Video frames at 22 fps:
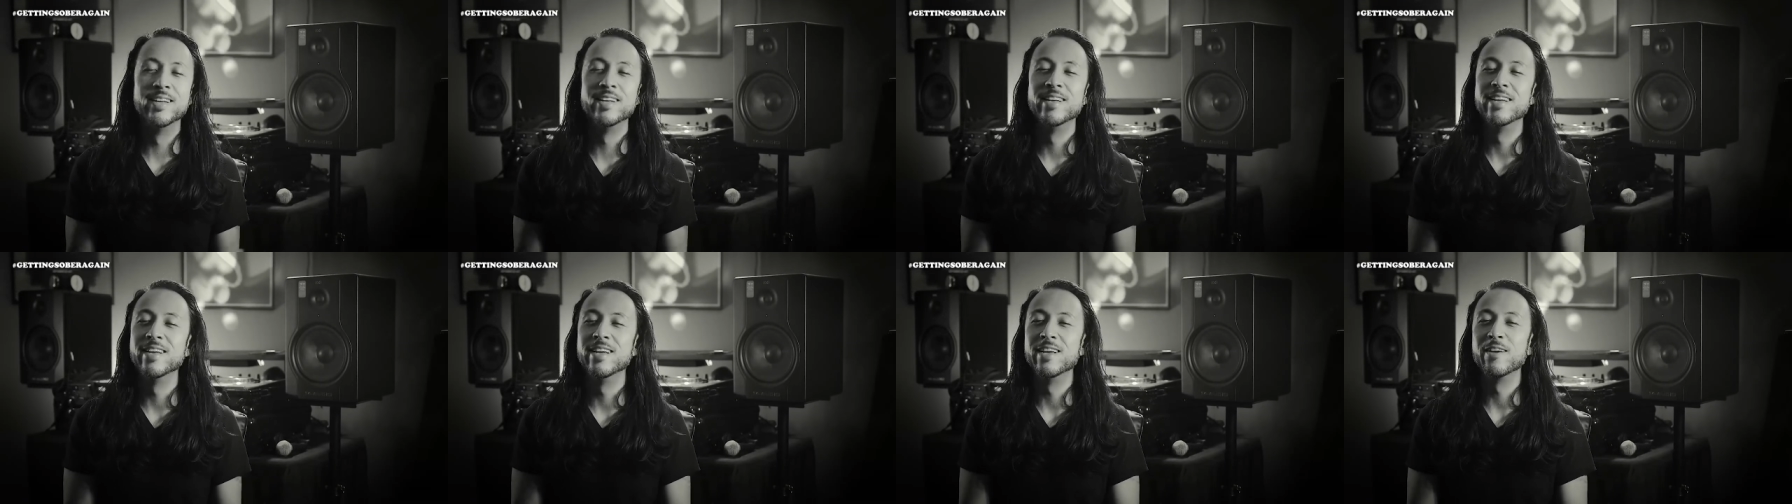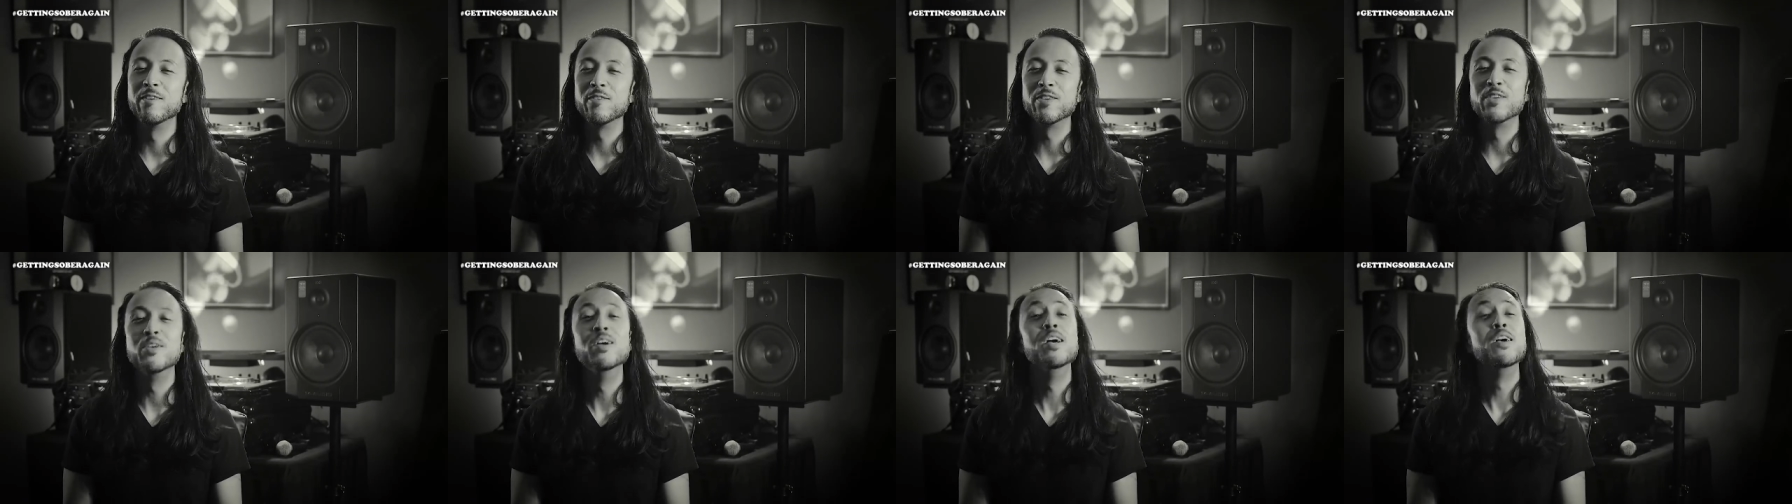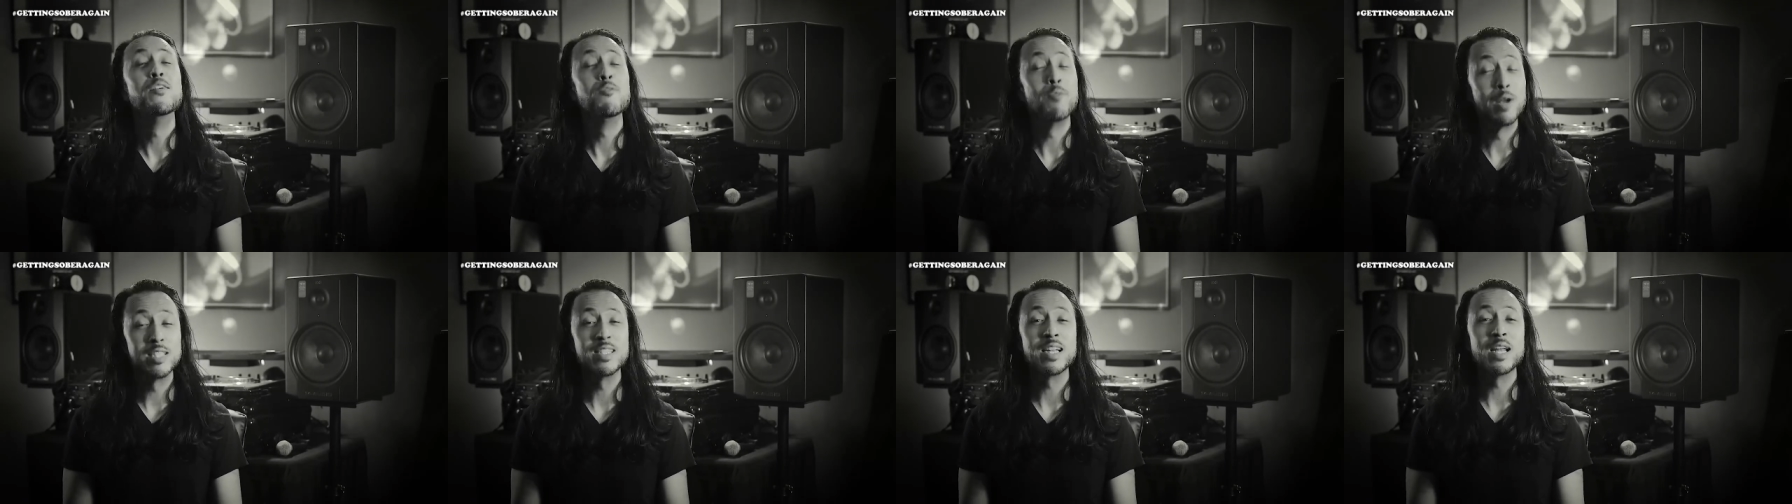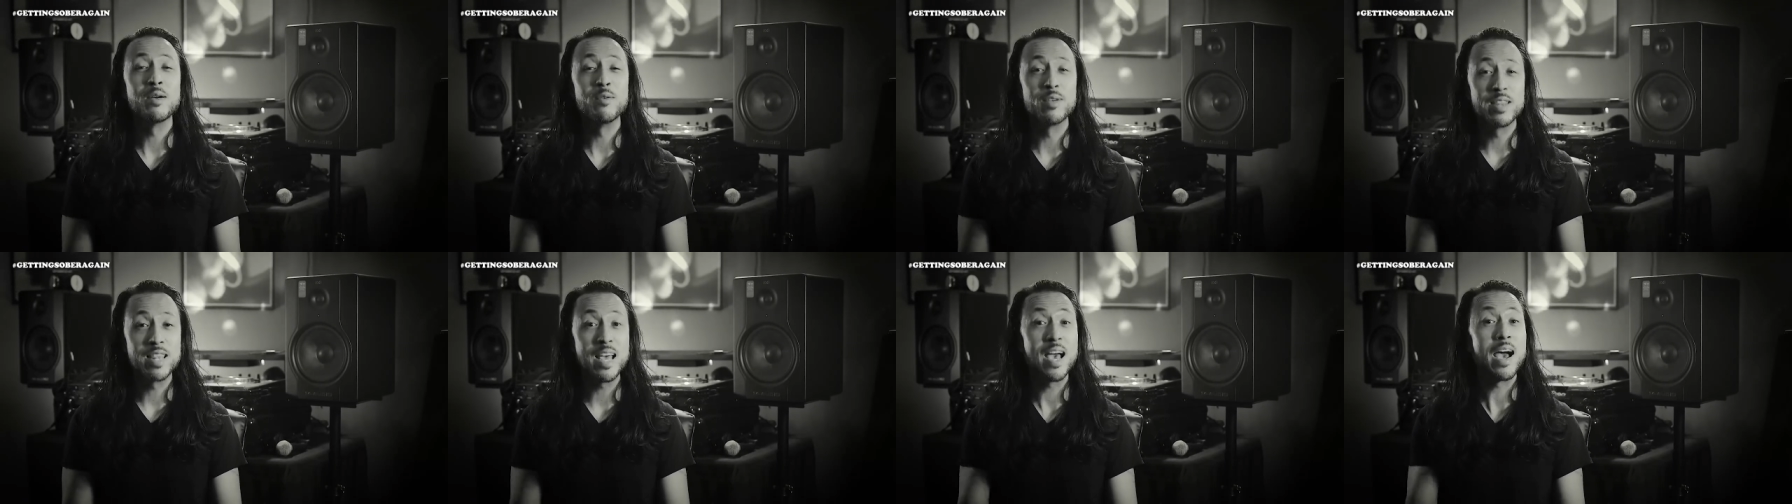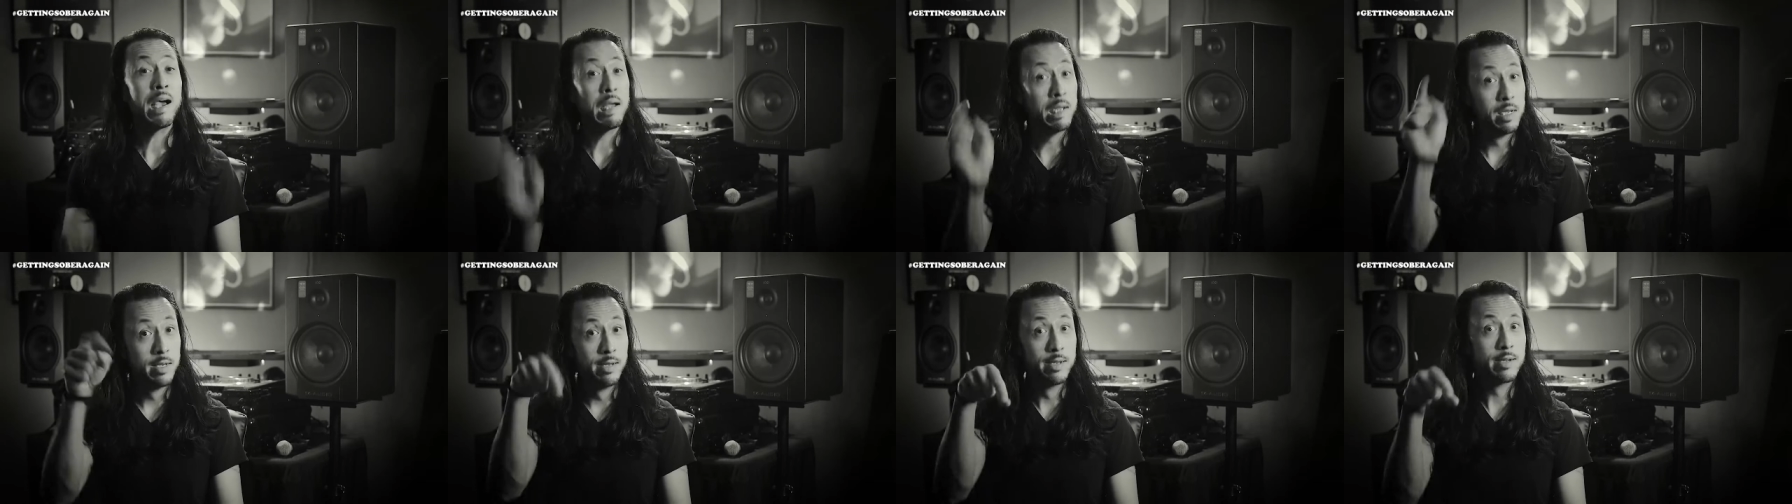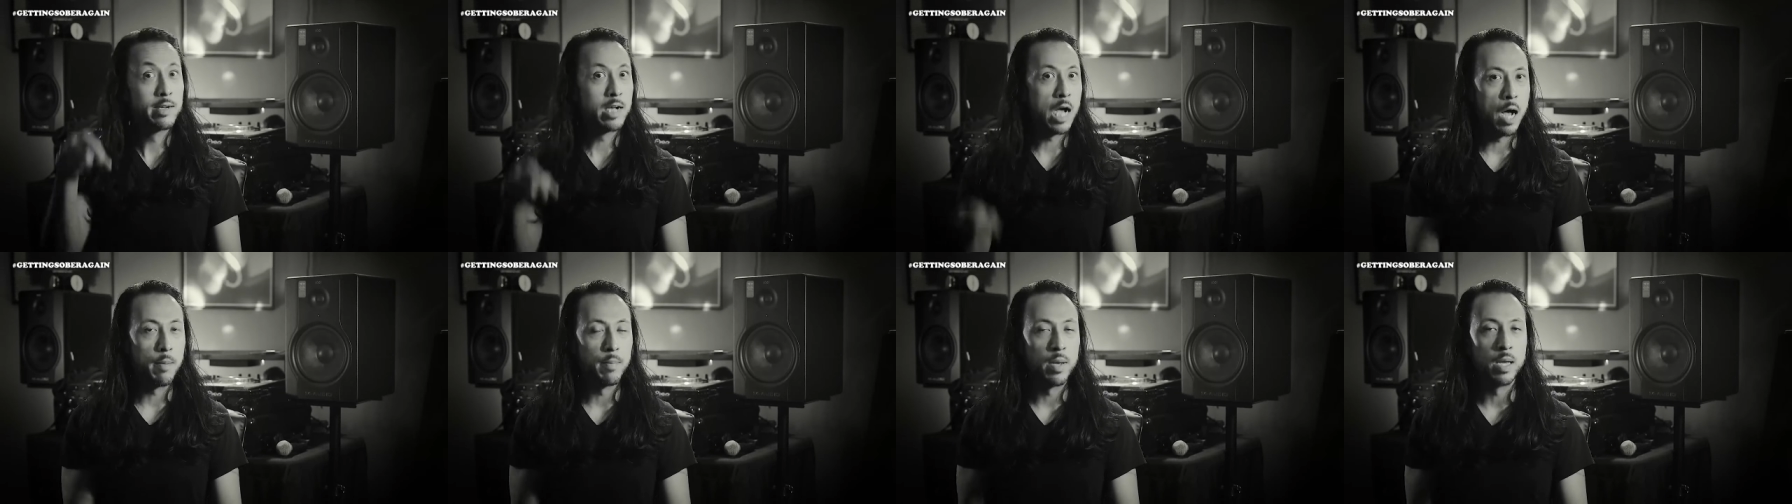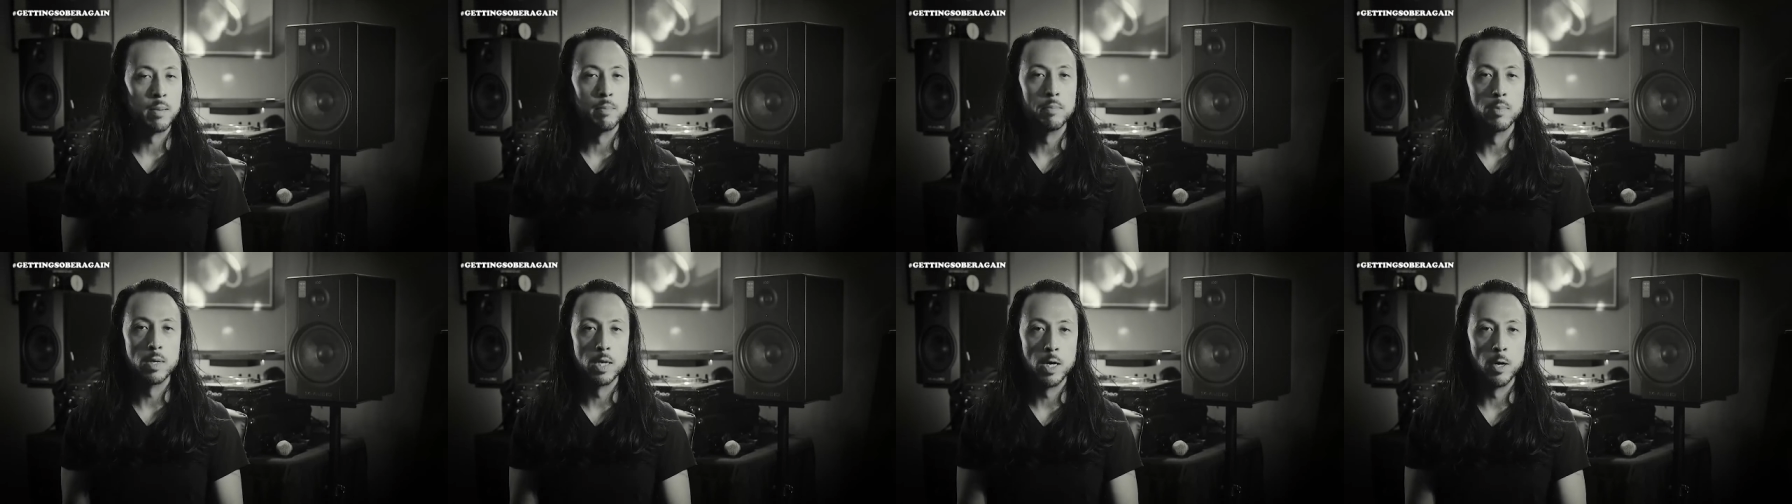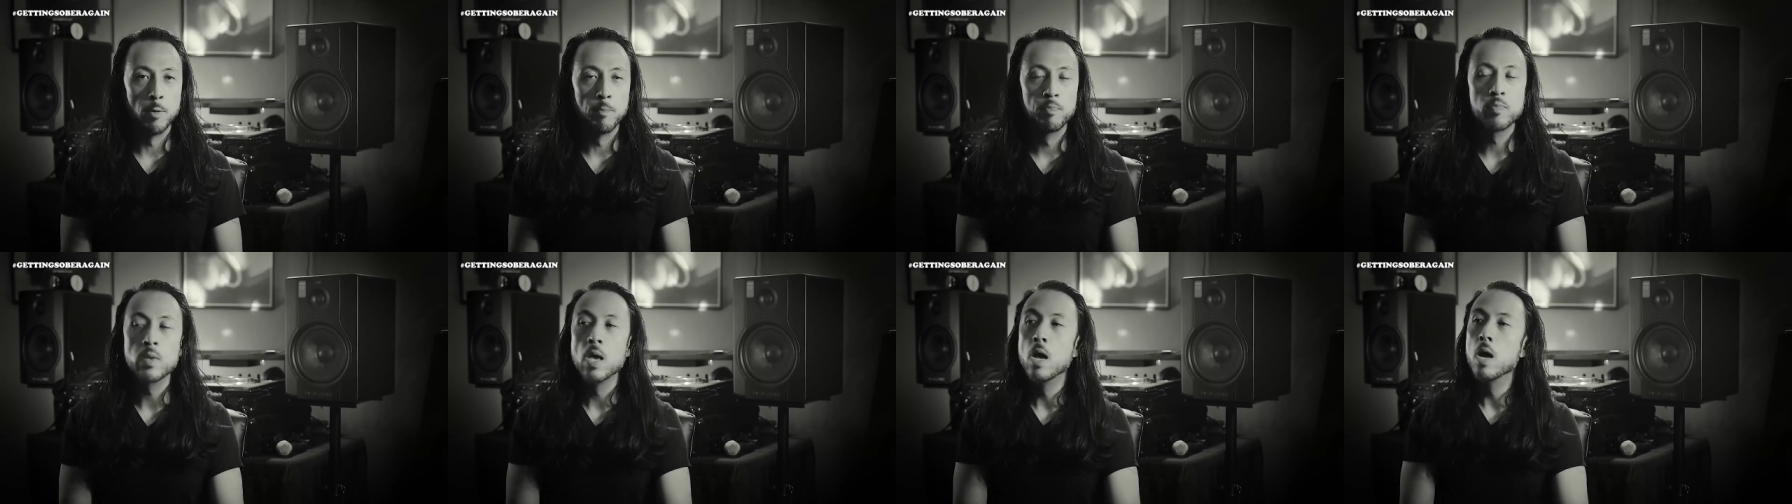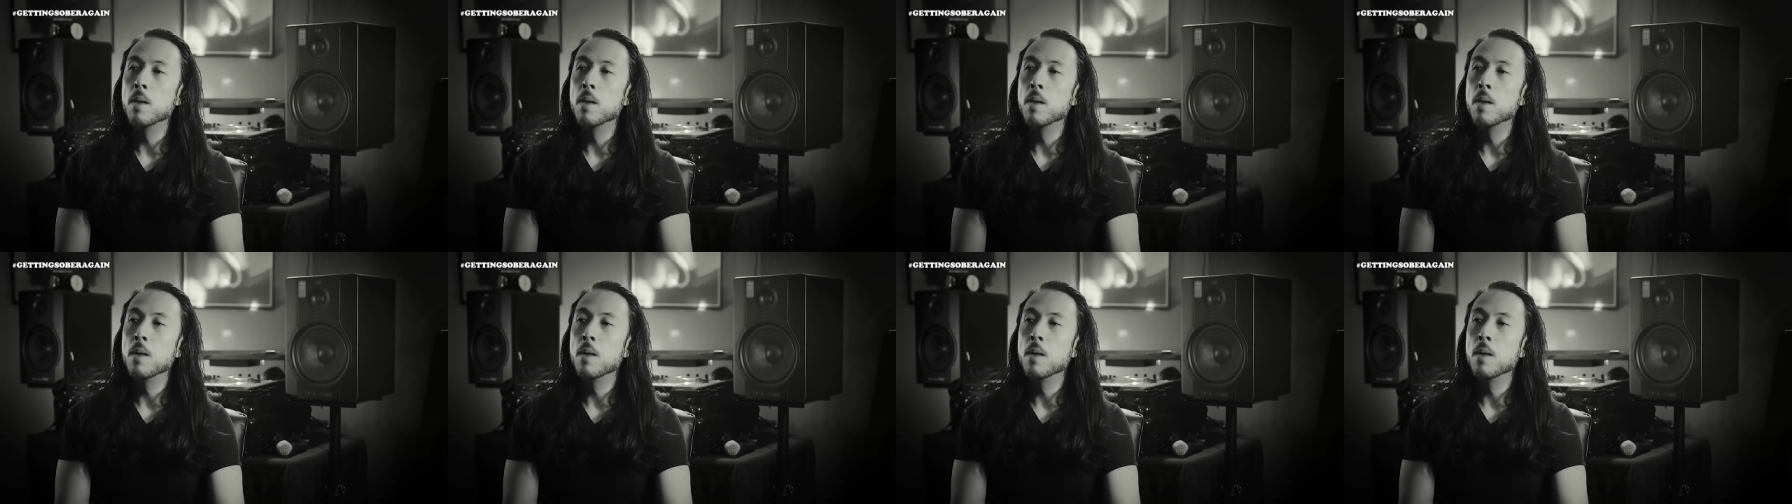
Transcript: if you resonate with that, comment below.